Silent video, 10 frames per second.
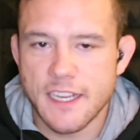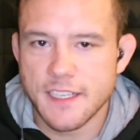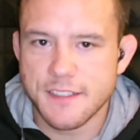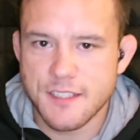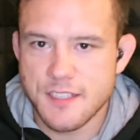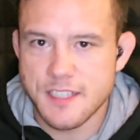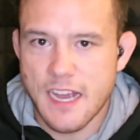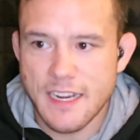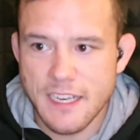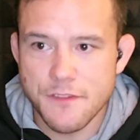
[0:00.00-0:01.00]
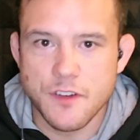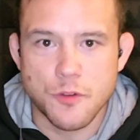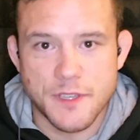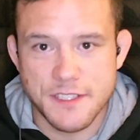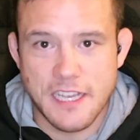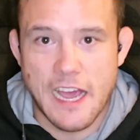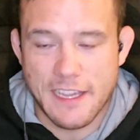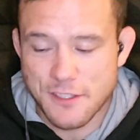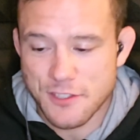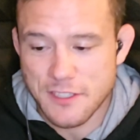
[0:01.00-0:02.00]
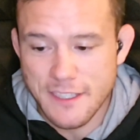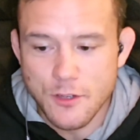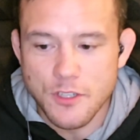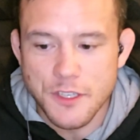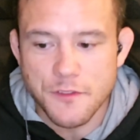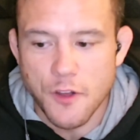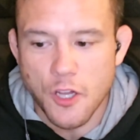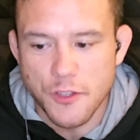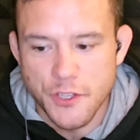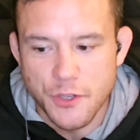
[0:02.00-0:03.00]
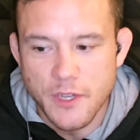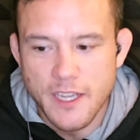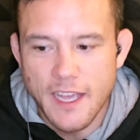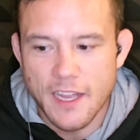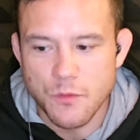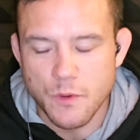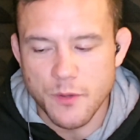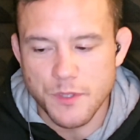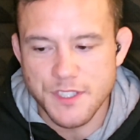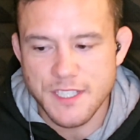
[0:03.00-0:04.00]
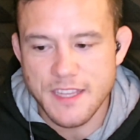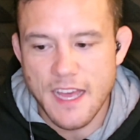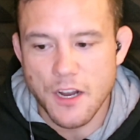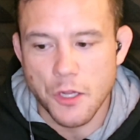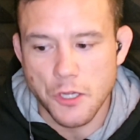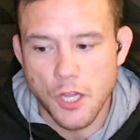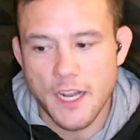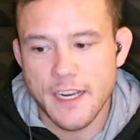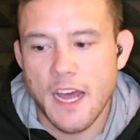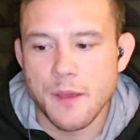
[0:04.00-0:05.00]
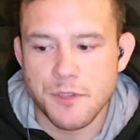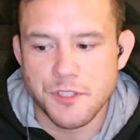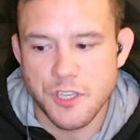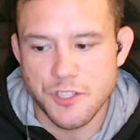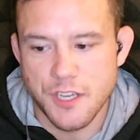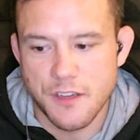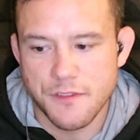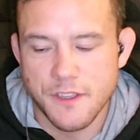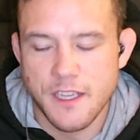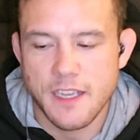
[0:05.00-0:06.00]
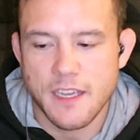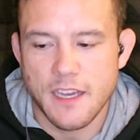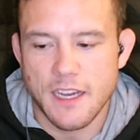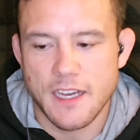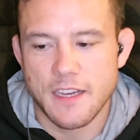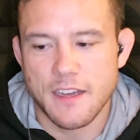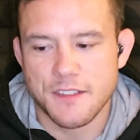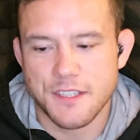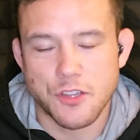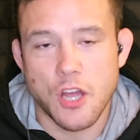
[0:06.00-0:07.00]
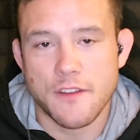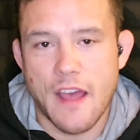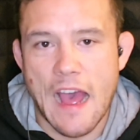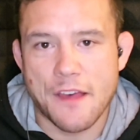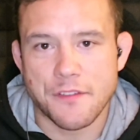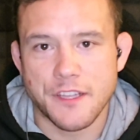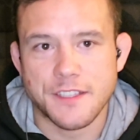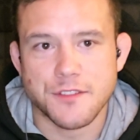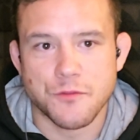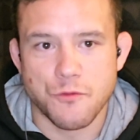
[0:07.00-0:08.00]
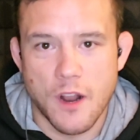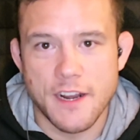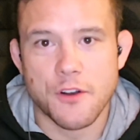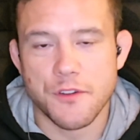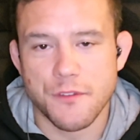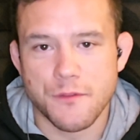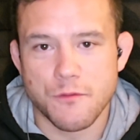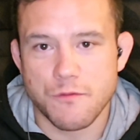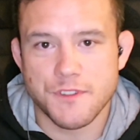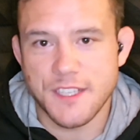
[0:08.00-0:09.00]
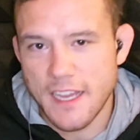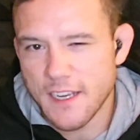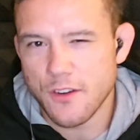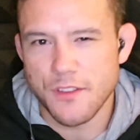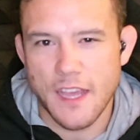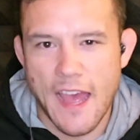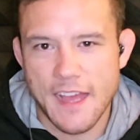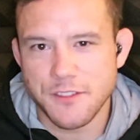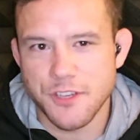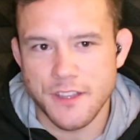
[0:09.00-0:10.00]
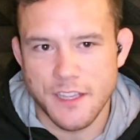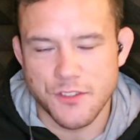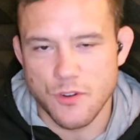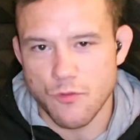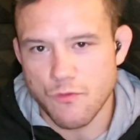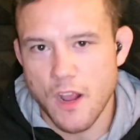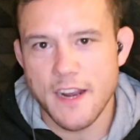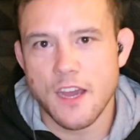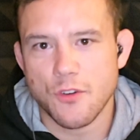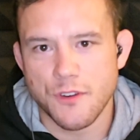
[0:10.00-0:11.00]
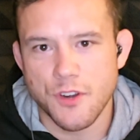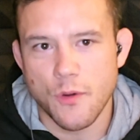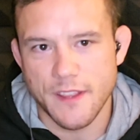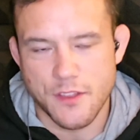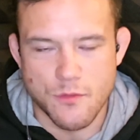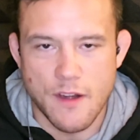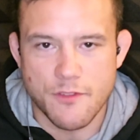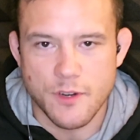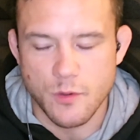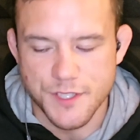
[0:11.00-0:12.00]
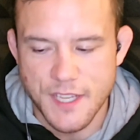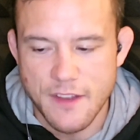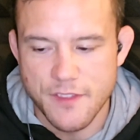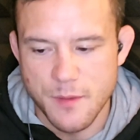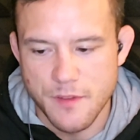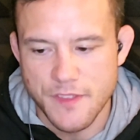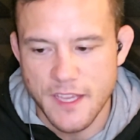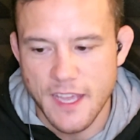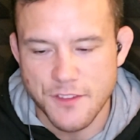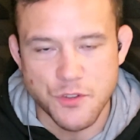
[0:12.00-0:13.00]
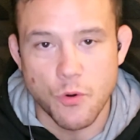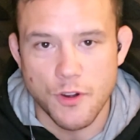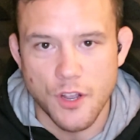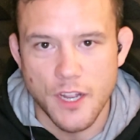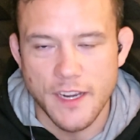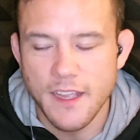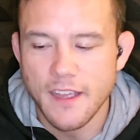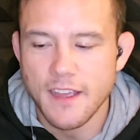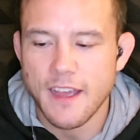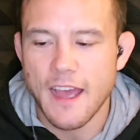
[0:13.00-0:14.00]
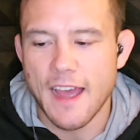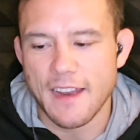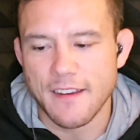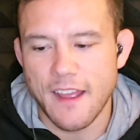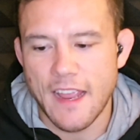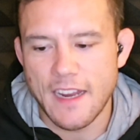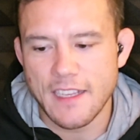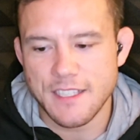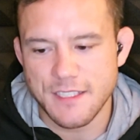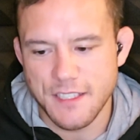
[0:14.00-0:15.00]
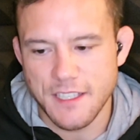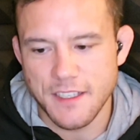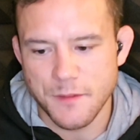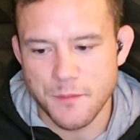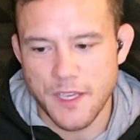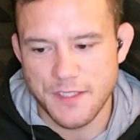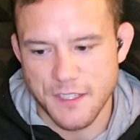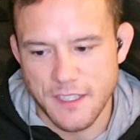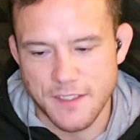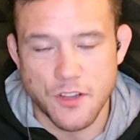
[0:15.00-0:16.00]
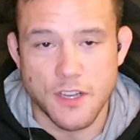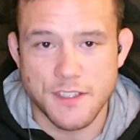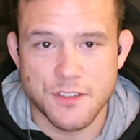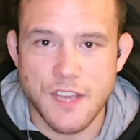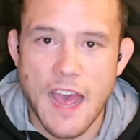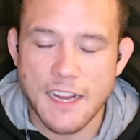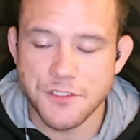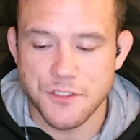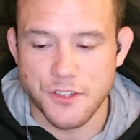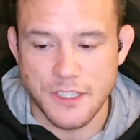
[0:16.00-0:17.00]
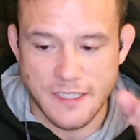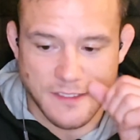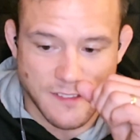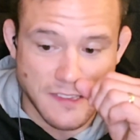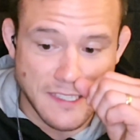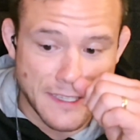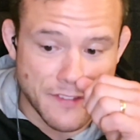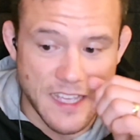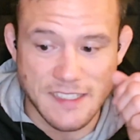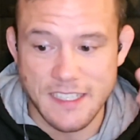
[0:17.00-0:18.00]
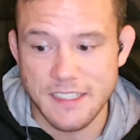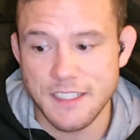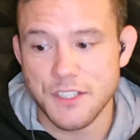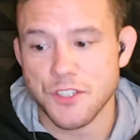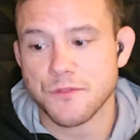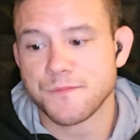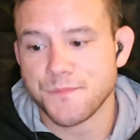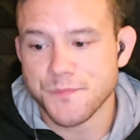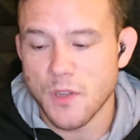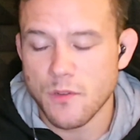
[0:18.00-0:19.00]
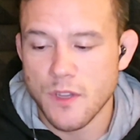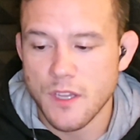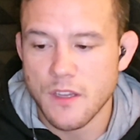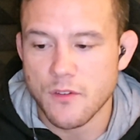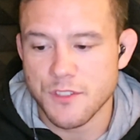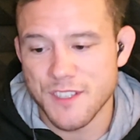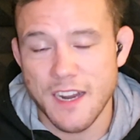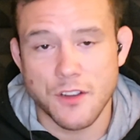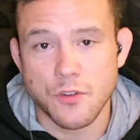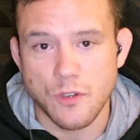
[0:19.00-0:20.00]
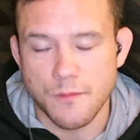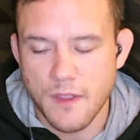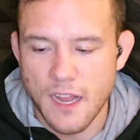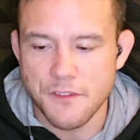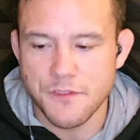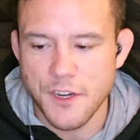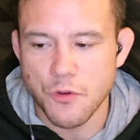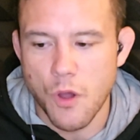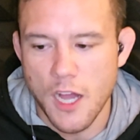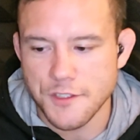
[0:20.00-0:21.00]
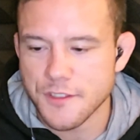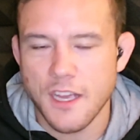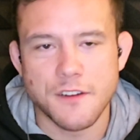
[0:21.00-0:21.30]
ADCC is kind of difficult because the guy can just literally follow you. And we would see that a lot in IBJJF. I see a lot of athletes stay near the edge and then sort of run out knowing that the referee will save them if they get scored on. And ADCC, basically, as long as there's action, they're going to leave that to continue, which is kind of cool. Kind of fun to watch.